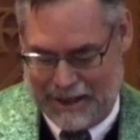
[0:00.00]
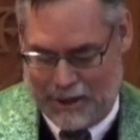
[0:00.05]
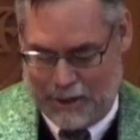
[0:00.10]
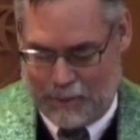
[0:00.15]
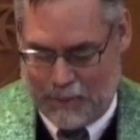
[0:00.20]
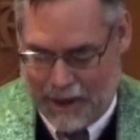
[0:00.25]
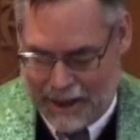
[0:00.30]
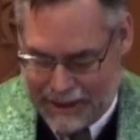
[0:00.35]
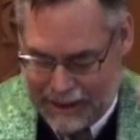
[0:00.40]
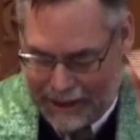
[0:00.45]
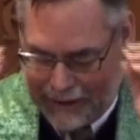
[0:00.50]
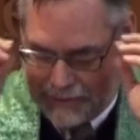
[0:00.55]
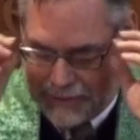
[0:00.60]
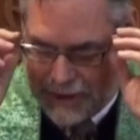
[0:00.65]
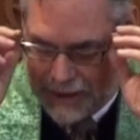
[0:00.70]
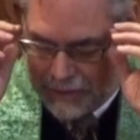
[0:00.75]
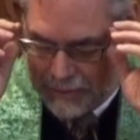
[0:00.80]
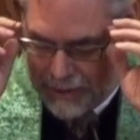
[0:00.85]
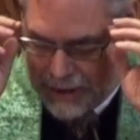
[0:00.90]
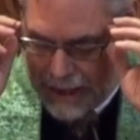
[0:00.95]
One
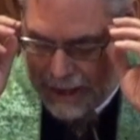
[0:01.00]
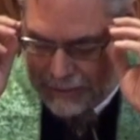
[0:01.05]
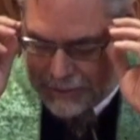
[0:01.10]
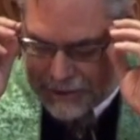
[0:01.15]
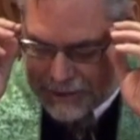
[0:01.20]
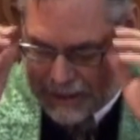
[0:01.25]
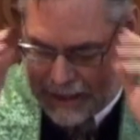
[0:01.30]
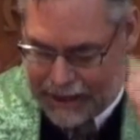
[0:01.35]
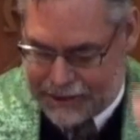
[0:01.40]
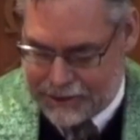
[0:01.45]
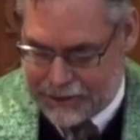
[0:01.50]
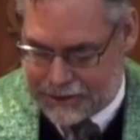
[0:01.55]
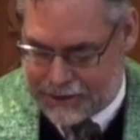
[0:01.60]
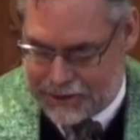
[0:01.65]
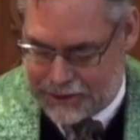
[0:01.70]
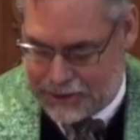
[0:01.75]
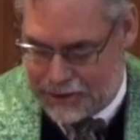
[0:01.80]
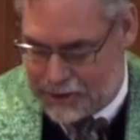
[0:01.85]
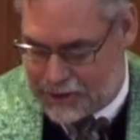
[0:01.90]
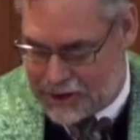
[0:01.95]
evening when I was scheduled to
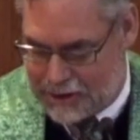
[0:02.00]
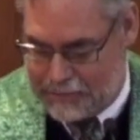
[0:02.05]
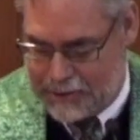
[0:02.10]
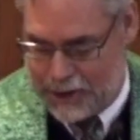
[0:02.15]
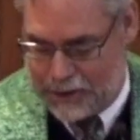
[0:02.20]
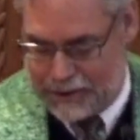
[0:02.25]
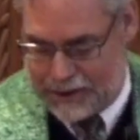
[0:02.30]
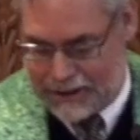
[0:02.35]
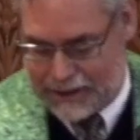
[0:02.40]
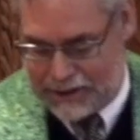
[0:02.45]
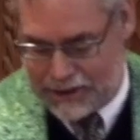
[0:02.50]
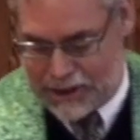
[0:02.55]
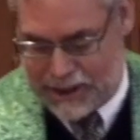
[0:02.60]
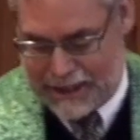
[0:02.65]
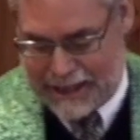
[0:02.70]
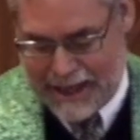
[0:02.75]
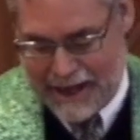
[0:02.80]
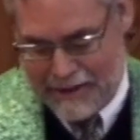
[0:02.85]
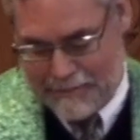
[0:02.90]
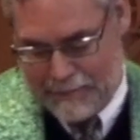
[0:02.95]
do communion, she
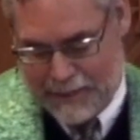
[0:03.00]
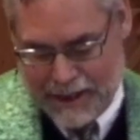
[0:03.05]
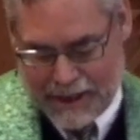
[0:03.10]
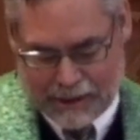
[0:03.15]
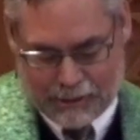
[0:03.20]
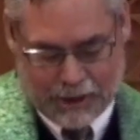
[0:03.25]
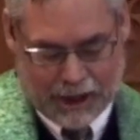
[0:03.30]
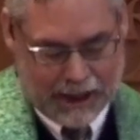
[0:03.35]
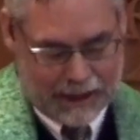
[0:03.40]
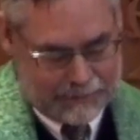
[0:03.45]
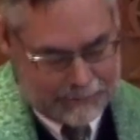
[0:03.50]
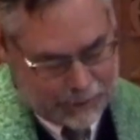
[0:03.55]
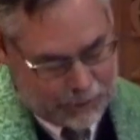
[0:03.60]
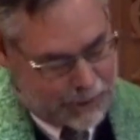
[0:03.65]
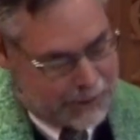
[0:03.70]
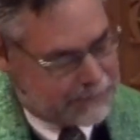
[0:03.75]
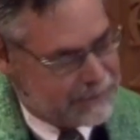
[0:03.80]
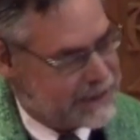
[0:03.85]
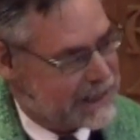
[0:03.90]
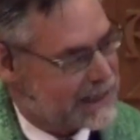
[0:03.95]
gave me a
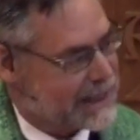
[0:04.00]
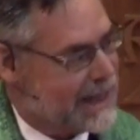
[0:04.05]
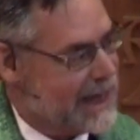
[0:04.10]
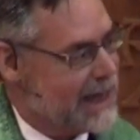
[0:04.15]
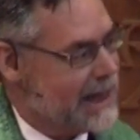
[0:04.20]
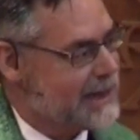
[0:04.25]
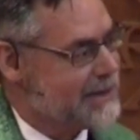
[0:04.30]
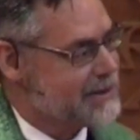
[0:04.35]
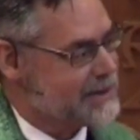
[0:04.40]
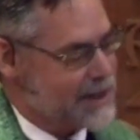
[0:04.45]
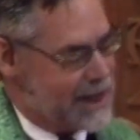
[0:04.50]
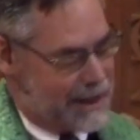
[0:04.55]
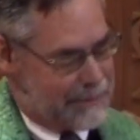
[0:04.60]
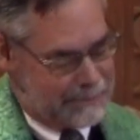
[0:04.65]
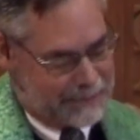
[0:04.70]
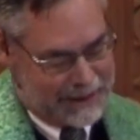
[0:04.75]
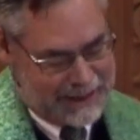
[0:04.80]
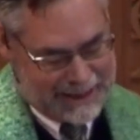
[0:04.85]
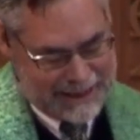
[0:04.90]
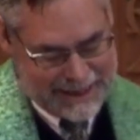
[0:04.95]
cryptic heads
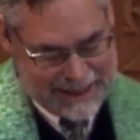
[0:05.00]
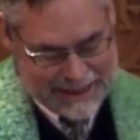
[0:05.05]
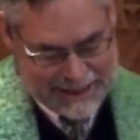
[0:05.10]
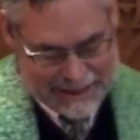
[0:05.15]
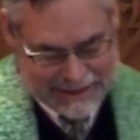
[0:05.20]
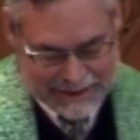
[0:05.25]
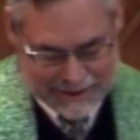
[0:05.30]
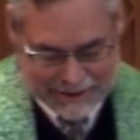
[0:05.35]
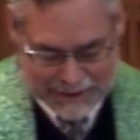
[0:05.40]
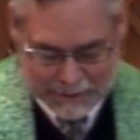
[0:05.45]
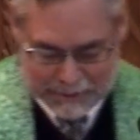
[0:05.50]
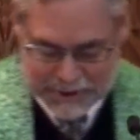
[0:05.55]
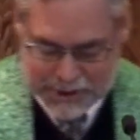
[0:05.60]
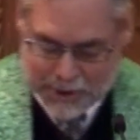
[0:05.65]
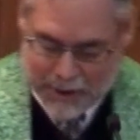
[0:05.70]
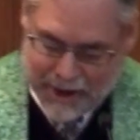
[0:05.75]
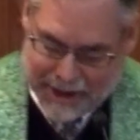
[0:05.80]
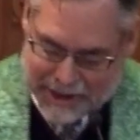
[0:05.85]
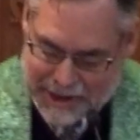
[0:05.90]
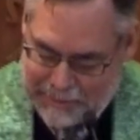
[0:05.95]
up that there was
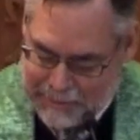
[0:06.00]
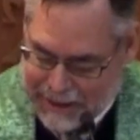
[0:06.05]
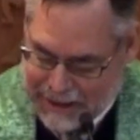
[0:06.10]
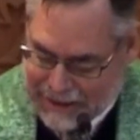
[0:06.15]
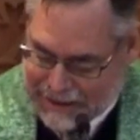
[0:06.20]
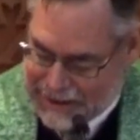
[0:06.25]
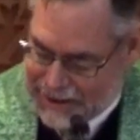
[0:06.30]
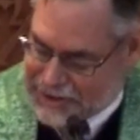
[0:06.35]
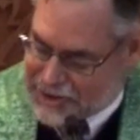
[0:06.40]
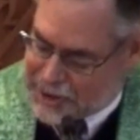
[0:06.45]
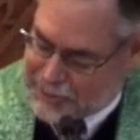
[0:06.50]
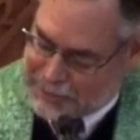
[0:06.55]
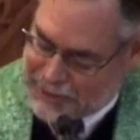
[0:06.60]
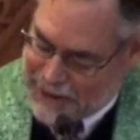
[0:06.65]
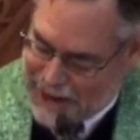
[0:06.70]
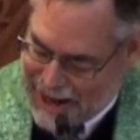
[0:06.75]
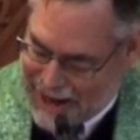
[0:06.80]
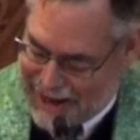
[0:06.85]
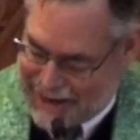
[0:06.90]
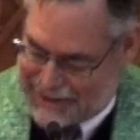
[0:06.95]
going to be a little
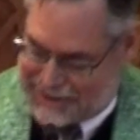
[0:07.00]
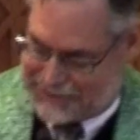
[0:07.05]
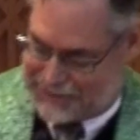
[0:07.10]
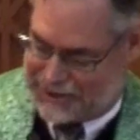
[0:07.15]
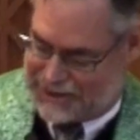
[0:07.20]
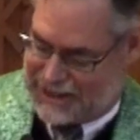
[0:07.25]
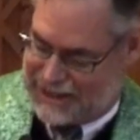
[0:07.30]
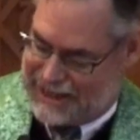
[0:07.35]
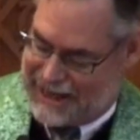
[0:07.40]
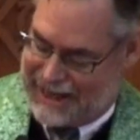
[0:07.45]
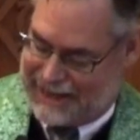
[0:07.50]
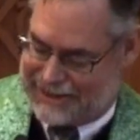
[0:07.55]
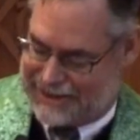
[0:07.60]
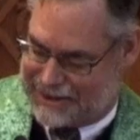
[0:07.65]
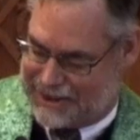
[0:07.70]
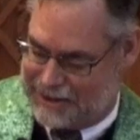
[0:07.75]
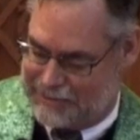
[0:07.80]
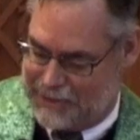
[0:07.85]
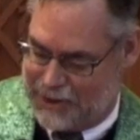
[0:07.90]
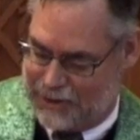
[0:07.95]
surprise for tonight's
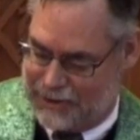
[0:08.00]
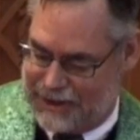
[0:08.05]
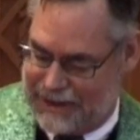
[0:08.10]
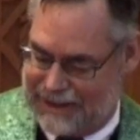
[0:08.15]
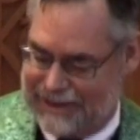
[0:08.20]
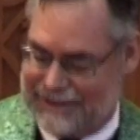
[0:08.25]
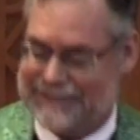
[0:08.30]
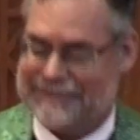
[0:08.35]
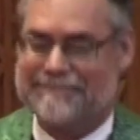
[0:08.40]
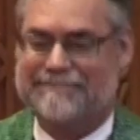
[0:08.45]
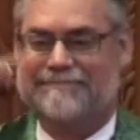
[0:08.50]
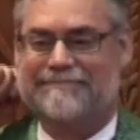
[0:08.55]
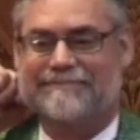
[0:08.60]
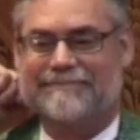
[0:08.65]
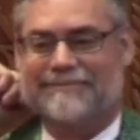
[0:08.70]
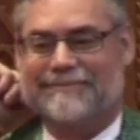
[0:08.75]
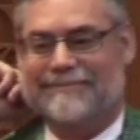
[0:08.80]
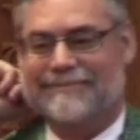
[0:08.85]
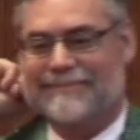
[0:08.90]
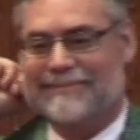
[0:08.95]
communion.
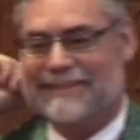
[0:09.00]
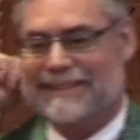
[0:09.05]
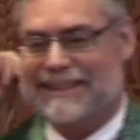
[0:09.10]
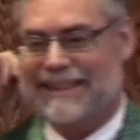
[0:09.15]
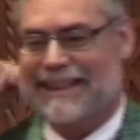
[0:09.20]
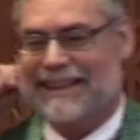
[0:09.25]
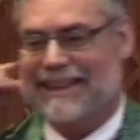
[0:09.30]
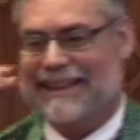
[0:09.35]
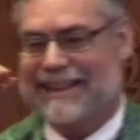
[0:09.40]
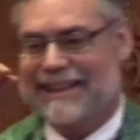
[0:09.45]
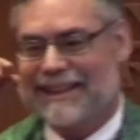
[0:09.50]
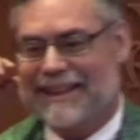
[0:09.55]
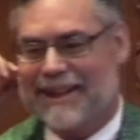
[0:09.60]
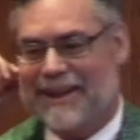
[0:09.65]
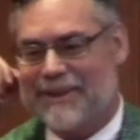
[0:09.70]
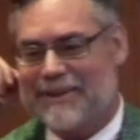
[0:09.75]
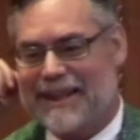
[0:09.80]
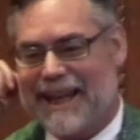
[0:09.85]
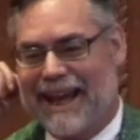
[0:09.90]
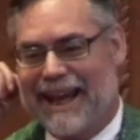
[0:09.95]

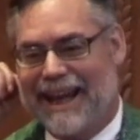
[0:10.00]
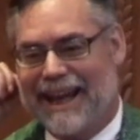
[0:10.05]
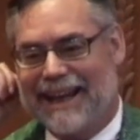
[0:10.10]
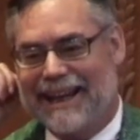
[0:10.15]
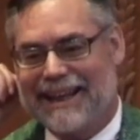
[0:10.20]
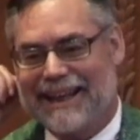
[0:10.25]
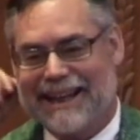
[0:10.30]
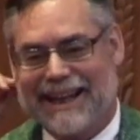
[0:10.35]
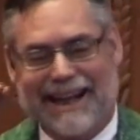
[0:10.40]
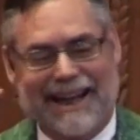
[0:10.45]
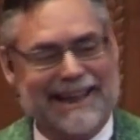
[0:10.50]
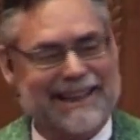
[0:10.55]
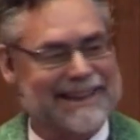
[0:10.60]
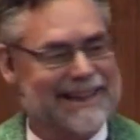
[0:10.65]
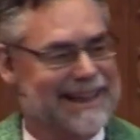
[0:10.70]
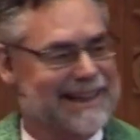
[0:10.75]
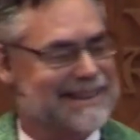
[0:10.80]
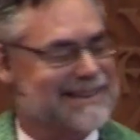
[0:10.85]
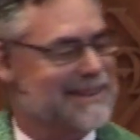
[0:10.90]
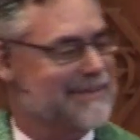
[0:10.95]
Okay, I
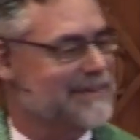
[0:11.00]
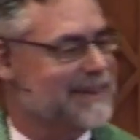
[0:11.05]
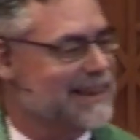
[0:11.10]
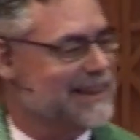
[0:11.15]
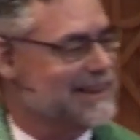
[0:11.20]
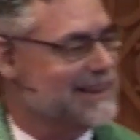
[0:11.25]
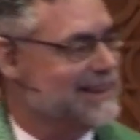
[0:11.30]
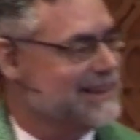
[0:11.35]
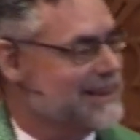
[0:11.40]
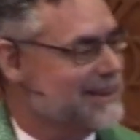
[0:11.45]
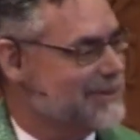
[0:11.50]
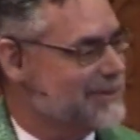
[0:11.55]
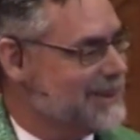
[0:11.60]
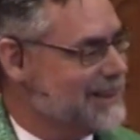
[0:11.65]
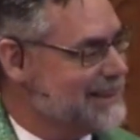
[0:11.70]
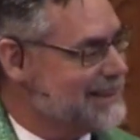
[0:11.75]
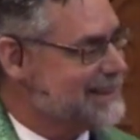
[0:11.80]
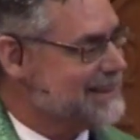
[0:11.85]
thought, something a little different.